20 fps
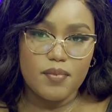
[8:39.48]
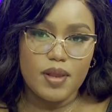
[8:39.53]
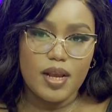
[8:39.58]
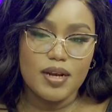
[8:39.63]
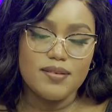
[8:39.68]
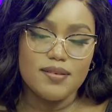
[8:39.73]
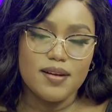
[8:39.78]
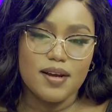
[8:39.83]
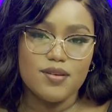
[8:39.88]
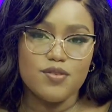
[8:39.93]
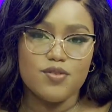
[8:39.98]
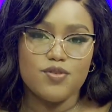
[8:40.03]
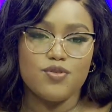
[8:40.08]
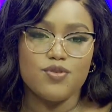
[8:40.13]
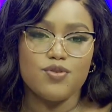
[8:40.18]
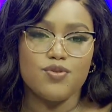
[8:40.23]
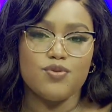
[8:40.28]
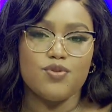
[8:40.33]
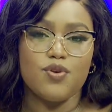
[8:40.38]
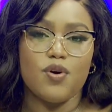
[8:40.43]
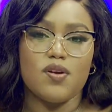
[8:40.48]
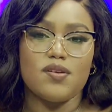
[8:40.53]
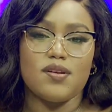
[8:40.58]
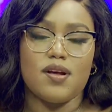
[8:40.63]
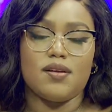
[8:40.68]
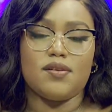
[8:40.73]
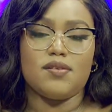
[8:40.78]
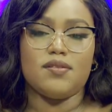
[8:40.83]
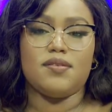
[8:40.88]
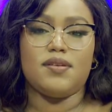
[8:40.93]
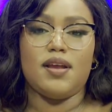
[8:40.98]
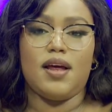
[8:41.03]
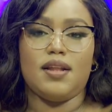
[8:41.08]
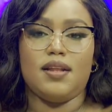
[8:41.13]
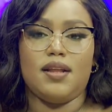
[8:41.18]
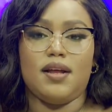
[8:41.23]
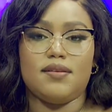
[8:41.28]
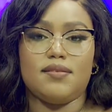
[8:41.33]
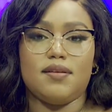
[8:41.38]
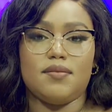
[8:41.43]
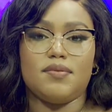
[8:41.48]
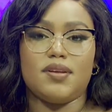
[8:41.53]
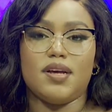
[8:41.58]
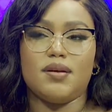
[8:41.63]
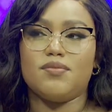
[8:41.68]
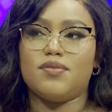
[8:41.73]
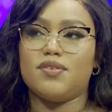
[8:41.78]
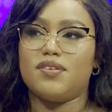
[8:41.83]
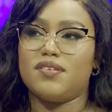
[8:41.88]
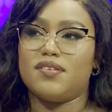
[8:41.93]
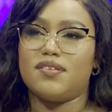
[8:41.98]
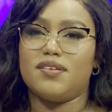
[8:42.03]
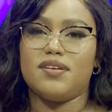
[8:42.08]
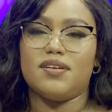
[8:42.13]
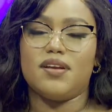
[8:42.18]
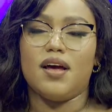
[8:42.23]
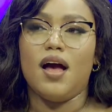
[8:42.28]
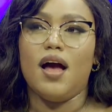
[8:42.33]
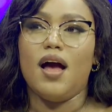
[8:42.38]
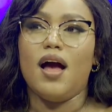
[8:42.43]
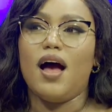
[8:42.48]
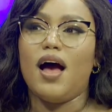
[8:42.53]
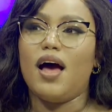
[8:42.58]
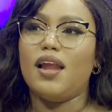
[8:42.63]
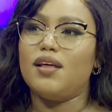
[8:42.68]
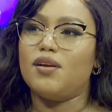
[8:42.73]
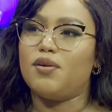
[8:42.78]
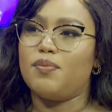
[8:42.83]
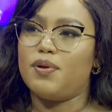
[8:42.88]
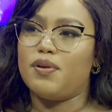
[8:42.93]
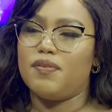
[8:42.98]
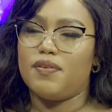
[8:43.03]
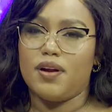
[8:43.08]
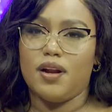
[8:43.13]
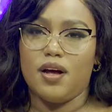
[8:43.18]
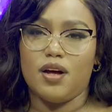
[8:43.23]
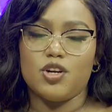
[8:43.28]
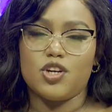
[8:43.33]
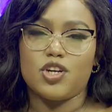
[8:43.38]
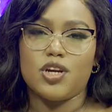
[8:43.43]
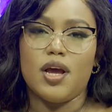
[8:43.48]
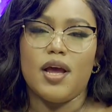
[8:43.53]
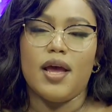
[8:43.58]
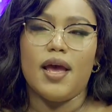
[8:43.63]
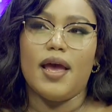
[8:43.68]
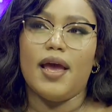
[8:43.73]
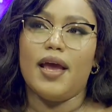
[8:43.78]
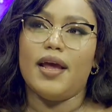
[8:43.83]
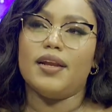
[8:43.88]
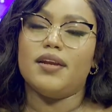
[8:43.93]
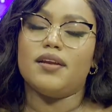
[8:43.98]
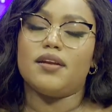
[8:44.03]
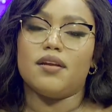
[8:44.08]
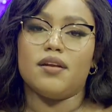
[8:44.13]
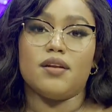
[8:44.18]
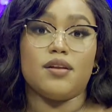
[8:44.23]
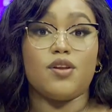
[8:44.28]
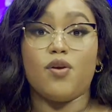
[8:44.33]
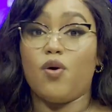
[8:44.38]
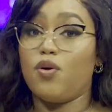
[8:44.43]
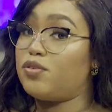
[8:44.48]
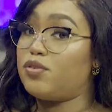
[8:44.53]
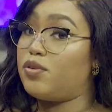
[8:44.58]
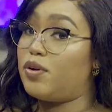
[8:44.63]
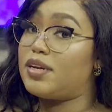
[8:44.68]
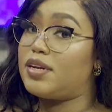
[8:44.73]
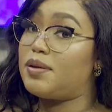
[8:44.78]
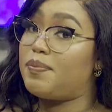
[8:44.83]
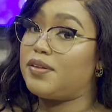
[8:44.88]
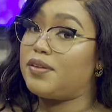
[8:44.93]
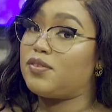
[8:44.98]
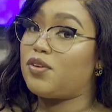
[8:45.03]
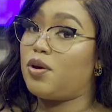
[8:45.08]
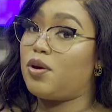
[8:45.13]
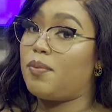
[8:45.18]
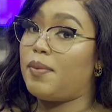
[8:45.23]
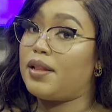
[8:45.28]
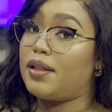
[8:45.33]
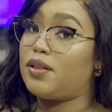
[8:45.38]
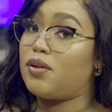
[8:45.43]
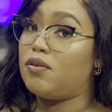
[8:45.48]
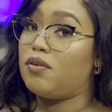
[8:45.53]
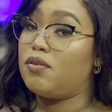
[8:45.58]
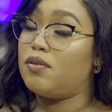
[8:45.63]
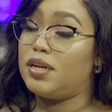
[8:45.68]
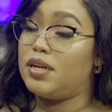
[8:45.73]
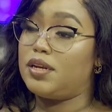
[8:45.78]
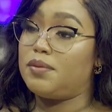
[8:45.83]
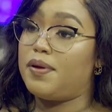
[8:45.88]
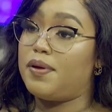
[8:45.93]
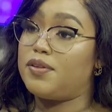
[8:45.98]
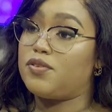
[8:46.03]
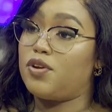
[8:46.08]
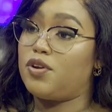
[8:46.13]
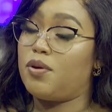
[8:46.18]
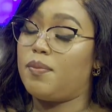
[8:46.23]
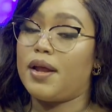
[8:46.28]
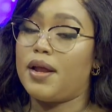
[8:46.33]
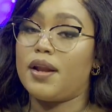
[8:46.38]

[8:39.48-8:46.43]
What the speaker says: tend to not understand that sometimes you just need a little bit of a nudge. And also, it depends on your man, though. It depends on your man.